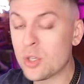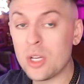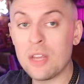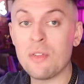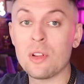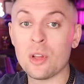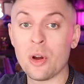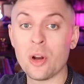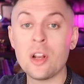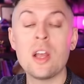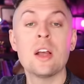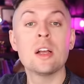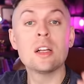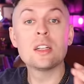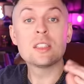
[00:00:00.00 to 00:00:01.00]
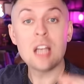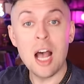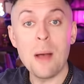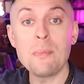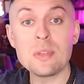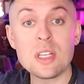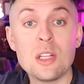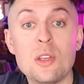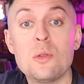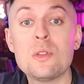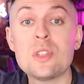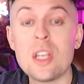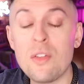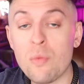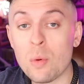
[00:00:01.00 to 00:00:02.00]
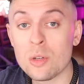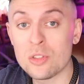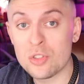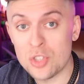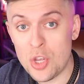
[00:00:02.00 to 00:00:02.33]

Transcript: could even learn tops can use safe words